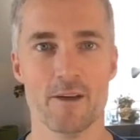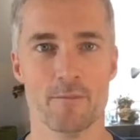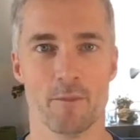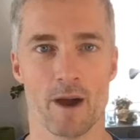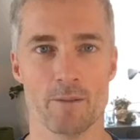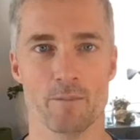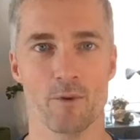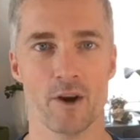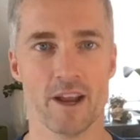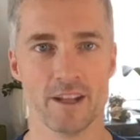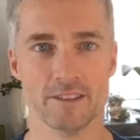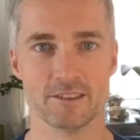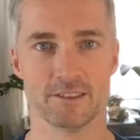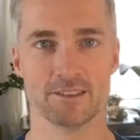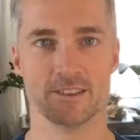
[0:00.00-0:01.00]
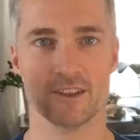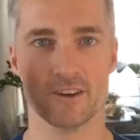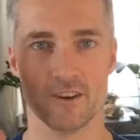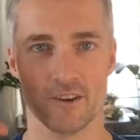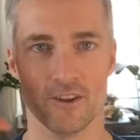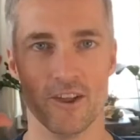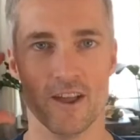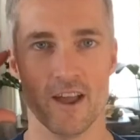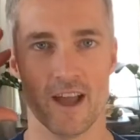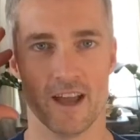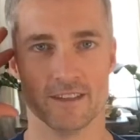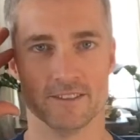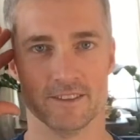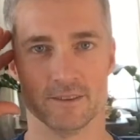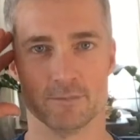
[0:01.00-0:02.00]
My brain still
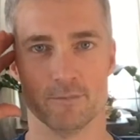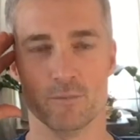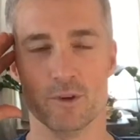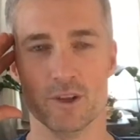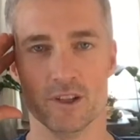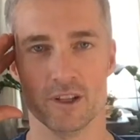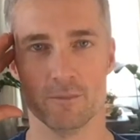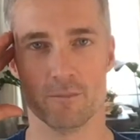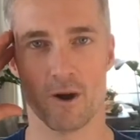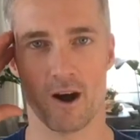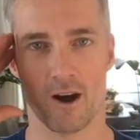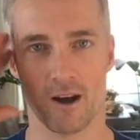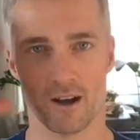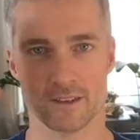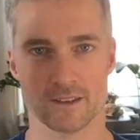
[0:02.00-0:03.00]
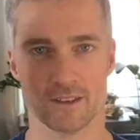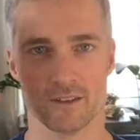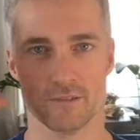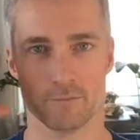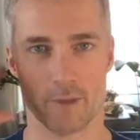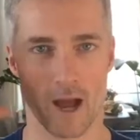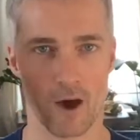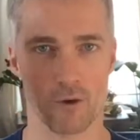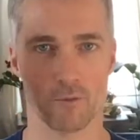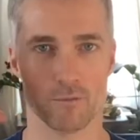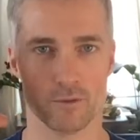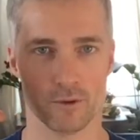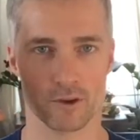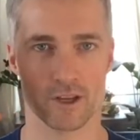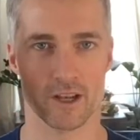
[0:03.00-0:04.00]
has this really positive,
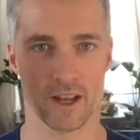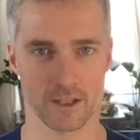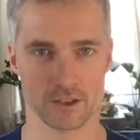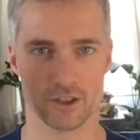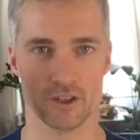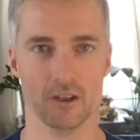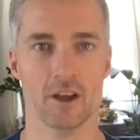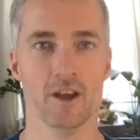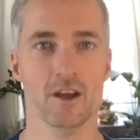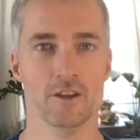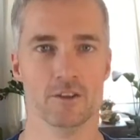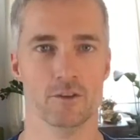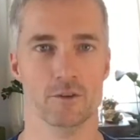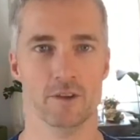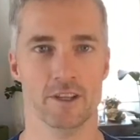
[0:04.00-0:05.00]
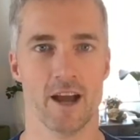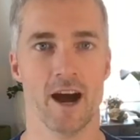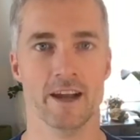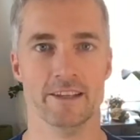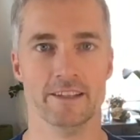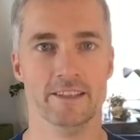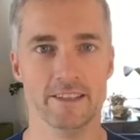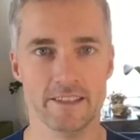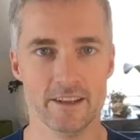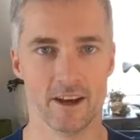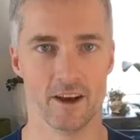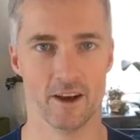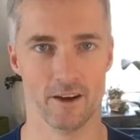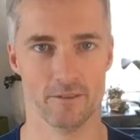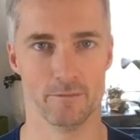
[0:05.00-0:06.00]
powerful connection to the idea
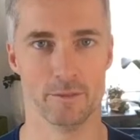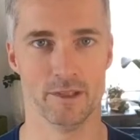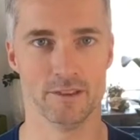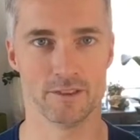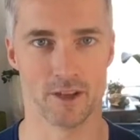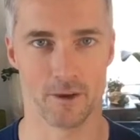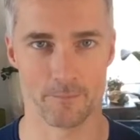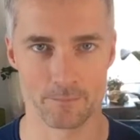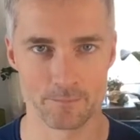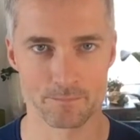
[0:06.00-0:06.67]
of pizza.